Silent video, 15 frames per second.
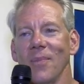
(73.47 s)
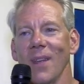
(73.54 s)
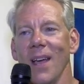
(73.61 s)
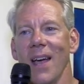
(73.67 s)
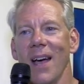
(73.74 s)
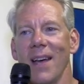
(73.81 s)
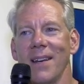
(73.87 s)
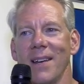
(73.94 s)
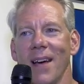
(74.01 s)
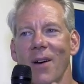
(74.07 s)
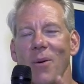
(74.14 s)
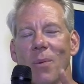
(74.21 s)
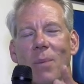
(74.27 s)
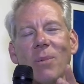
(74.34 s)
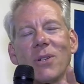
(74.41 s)
I
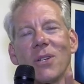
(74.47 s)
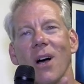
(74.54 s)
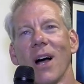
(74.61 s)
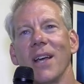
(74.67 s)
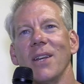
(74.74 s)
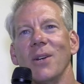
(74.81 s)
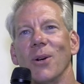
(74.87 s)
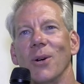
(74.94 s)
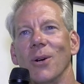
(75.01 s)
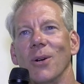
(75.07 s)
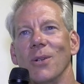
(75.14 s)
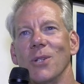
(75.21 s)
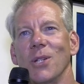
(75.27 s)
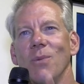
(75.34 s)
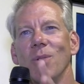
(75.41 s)
remember talking to her,
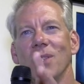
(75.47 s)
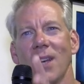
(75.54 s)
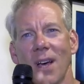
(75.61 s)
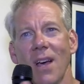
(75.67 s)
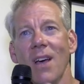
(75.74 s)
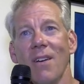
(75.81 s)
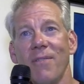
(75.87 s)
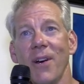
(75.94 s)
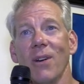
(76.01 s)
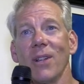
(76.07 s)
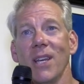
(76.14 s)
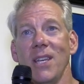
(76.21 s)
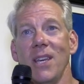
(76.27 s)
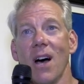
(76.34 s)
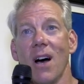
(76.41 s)
and she was
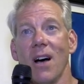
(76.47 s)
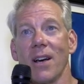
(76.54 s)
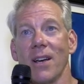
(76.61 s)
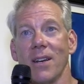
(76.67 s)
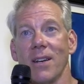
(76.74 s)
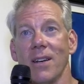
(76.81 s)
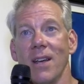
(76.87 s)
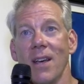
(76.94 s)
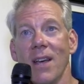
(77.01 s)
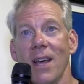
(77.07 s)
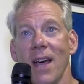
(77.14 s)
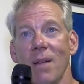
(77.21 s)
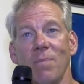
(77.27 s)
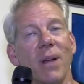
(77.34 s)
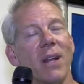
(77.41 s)
fairly young and
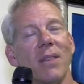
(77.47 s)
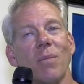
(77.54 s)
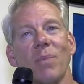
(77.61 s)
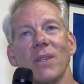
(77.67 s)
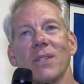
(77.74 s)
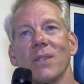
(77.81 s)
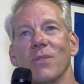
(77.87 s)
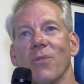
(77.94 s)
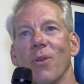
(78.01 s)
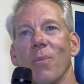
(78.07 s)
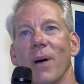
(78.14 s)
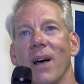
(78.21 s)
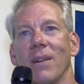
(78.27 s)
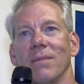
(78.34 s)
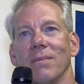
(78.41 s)
had been in the business for
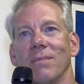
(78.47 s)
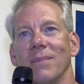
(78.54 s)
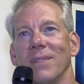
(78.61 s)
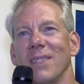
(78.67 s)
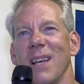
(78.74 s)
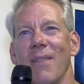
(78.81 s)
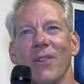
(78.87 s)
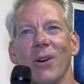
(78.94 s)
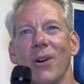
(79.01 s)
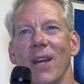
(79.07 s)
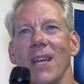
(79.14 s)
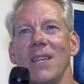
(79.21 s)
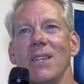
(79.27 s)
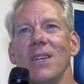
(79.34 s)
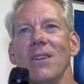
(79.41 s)
about 7 or 8
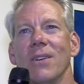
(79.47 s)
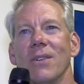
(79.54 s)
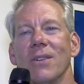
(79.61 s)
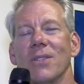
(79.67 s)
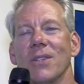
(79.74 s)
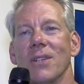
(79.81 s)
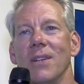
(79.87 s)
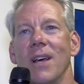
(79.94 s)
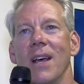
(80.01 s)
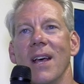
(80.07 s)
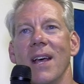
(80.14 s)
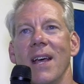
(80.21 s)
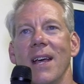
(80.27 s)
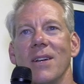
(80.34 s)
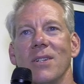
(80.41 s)
years, and
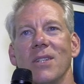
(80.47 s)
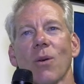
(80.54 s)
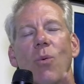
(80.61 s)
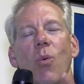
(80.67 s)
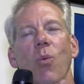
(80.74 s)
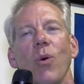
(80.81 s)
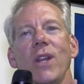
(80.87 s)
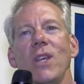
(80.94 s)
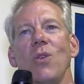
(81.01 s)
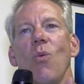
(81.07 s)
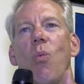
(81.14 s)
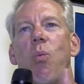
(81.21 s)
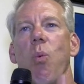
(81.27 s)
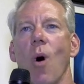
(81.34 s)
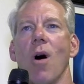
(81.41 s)
she said, "Well, what do you
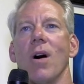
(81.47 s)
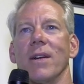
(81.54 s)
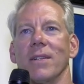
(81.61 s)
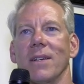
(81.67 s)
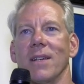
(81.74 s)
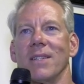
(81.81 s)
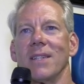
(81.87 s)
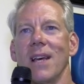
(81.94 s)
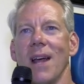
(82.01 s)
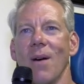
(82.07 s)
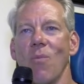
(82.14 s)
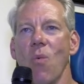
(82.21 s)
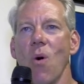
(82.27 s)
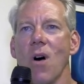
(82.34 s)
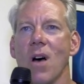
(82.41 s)
want?" I said, "I
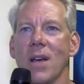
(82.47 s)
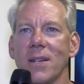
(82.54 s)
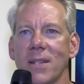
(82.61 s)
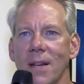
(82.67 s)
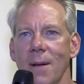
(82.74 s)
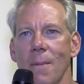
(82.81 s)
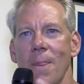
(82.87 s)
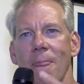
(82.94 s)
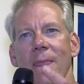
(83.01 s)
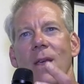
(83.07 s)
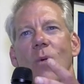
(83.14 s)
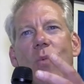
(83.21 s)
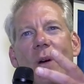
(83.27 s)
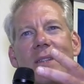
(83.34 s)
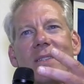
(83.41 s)
want
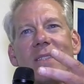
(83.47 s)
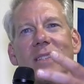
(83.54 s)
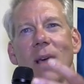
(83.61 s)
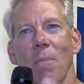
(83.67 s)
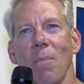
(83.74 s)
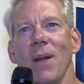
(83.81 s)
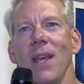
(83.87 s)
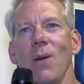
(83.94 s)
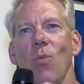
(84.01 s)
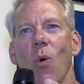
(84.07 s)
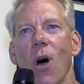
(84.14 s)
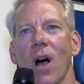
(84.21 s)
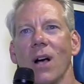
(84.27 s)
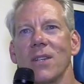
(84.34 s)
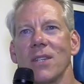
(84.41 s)
when somebody
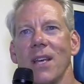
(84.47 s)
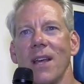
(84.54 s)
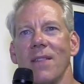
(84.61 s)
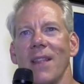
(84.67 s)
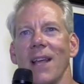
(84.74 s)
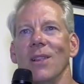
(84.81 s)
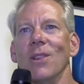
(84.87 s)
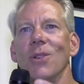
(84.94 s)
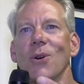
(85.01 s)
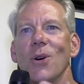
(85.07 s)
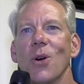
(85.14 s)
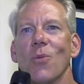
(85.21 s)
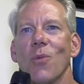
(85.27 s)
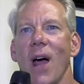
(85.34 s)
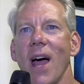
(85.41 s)
walks in, they
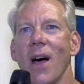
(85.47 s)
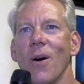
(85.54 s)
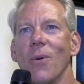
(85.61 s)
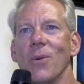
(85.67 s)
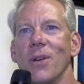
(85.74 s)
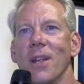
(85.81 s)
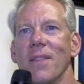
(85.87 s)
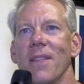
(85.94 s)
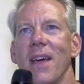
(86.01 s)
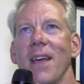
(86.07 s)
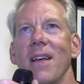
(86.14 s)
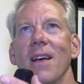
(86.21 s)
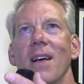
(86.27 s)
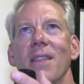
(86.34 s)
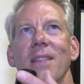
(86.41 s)
look around, and
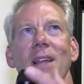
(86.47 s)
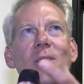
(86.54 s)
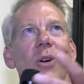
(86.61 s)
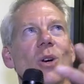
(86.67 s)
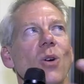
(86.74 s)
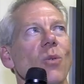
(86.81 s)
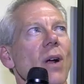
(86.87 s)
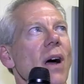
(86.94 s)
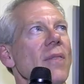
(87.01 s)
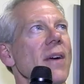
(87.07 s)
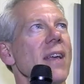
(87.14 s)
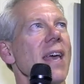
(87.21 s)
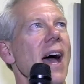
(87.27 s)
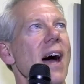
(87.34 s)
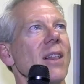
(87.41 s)
they look around the
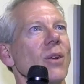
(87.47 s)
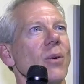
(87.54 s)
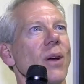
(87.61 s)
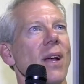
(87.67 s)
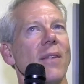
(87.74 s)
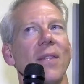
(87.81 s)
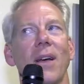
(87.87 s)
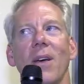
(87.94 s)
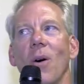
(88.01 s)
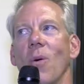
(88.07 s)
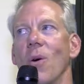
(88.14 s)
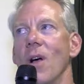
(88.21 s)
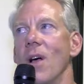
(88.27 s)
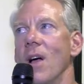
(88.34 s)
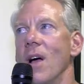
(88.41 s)
gallery, and they go,